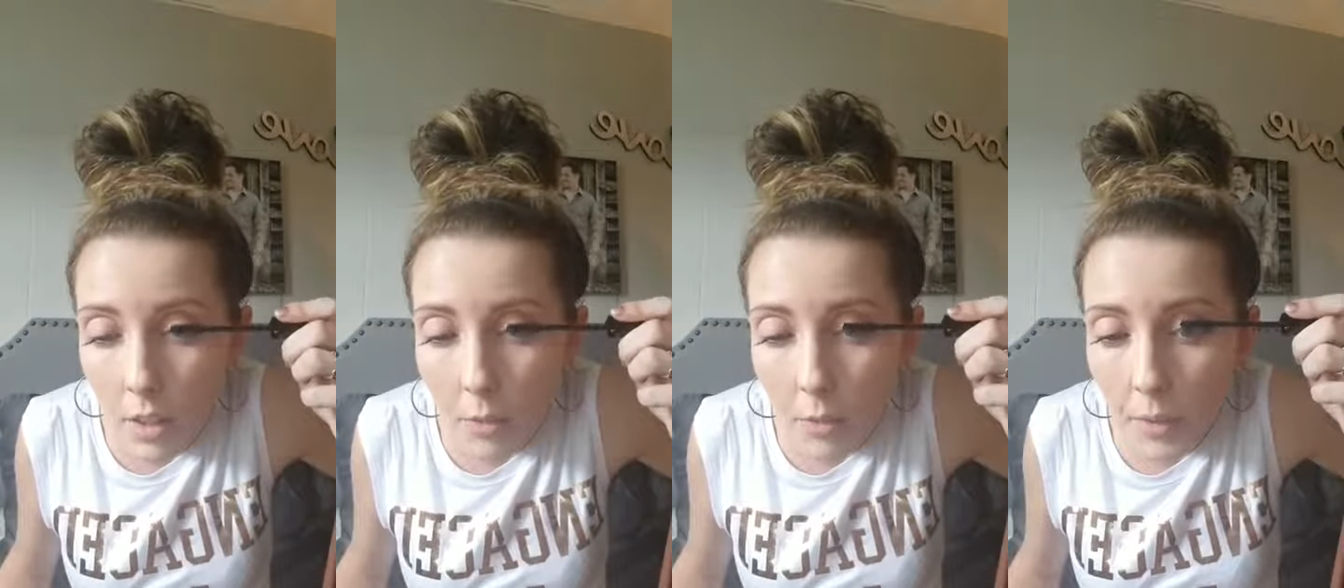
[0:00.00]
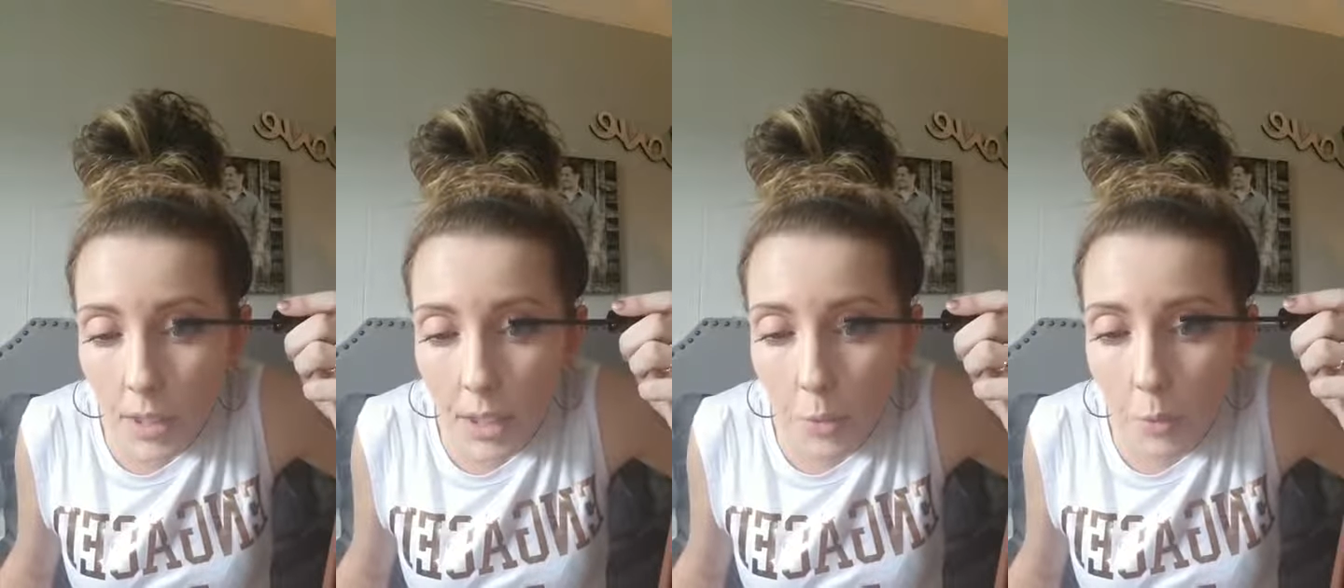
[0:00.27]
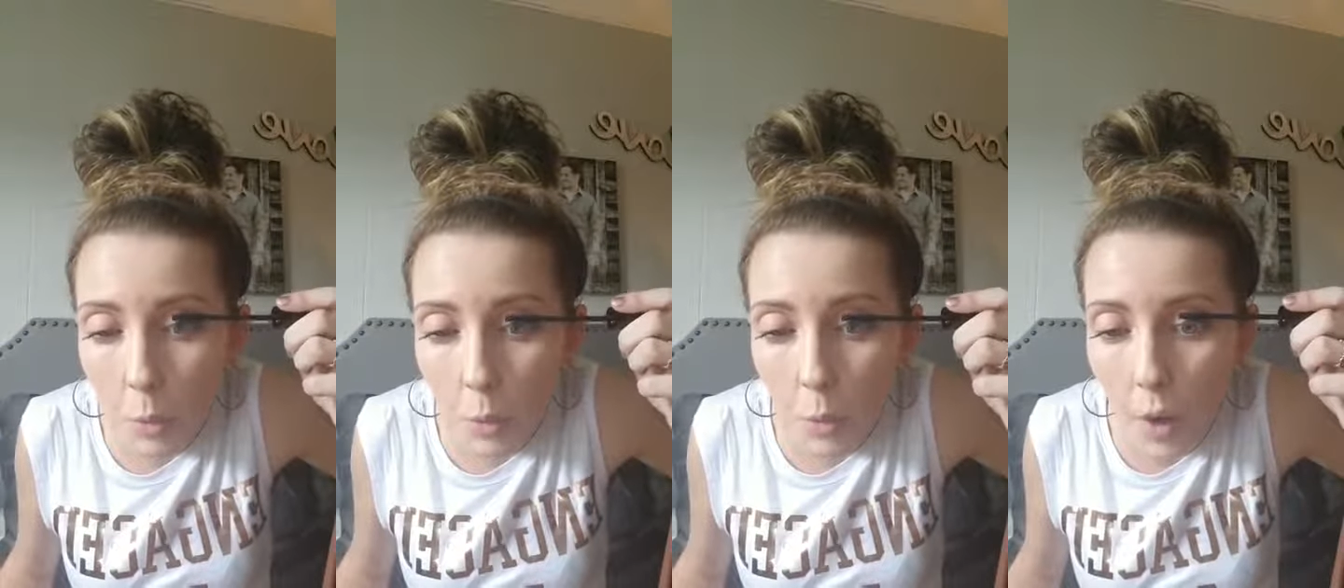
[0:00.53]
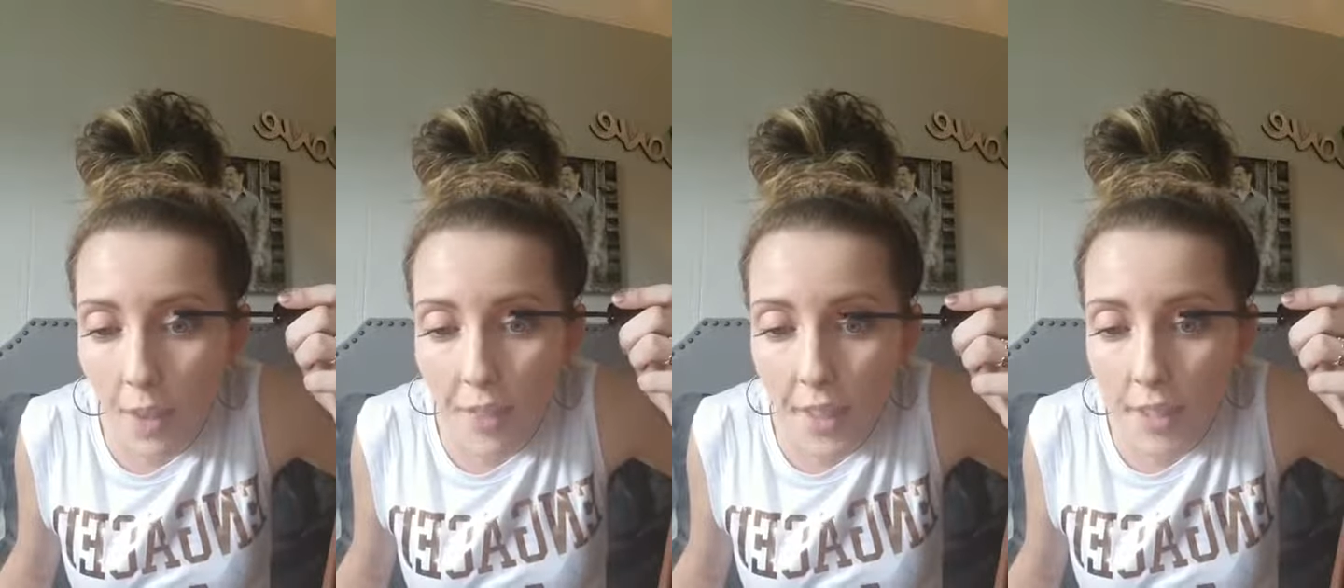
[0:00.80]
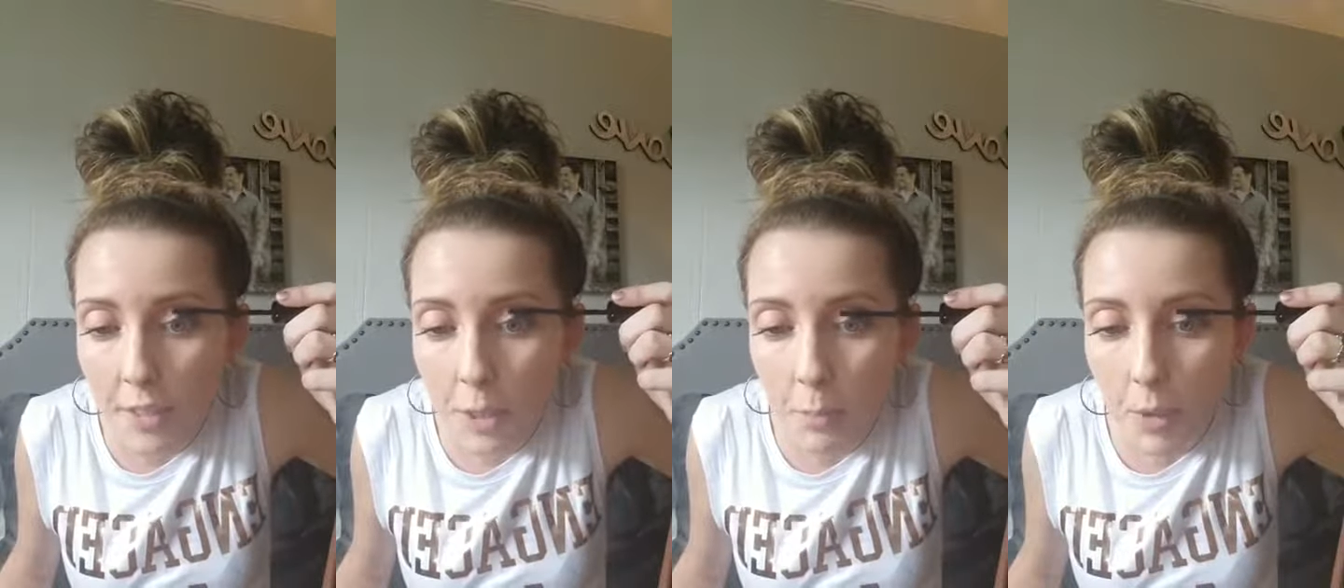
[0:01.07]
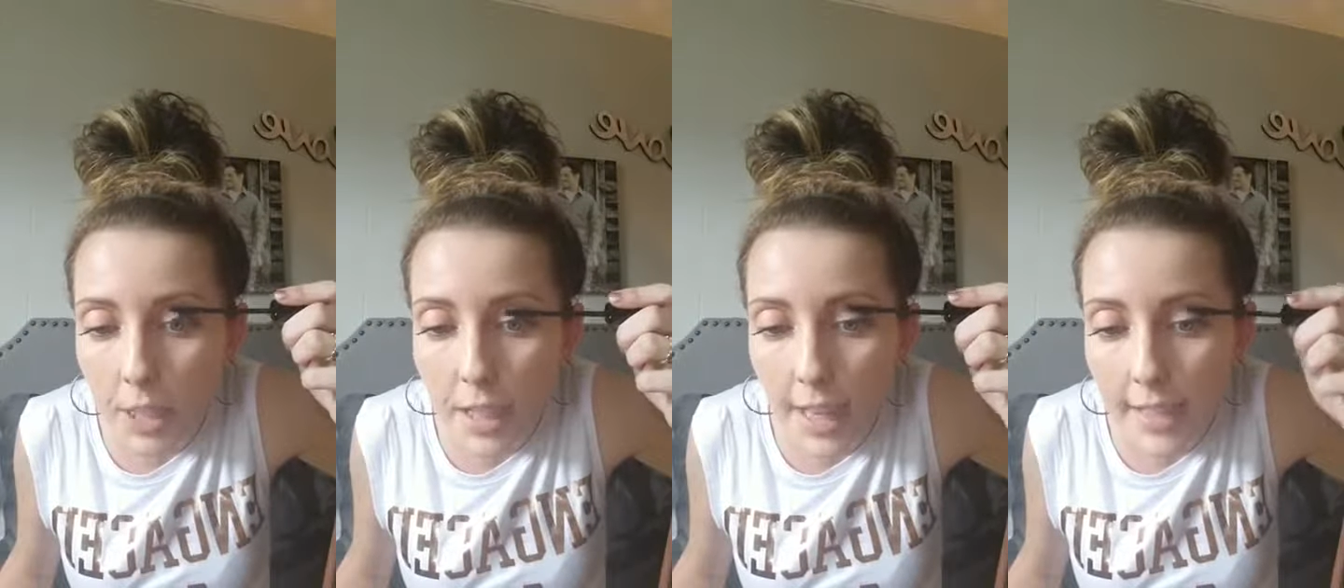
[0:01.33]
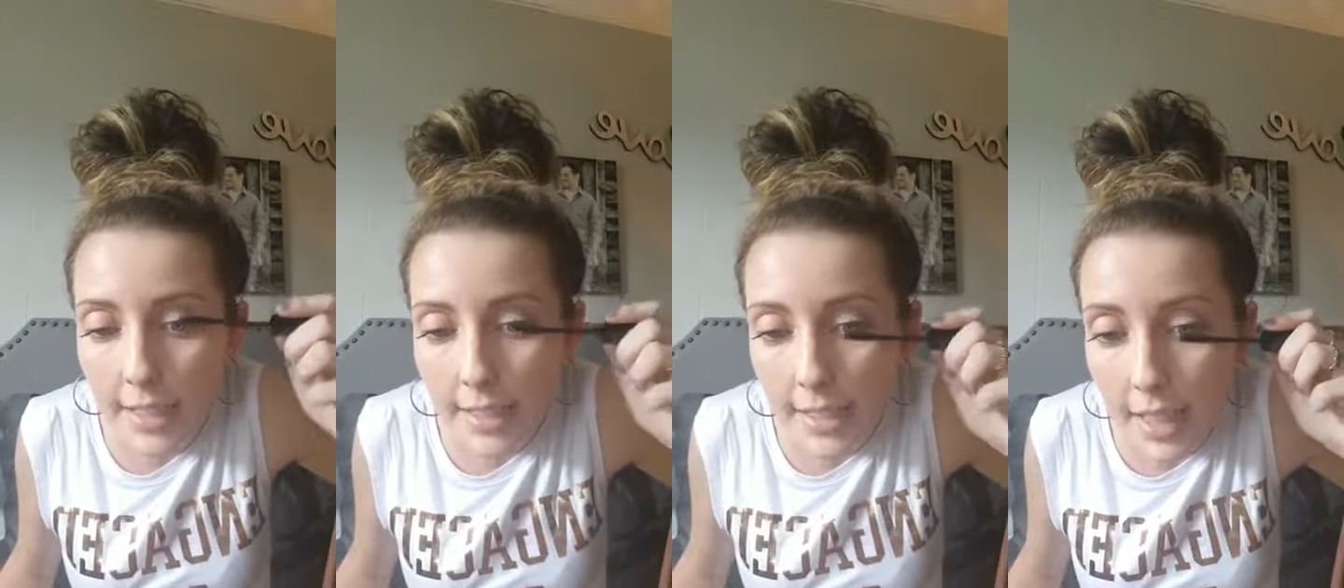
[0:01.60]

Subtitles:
Because we want them to be nice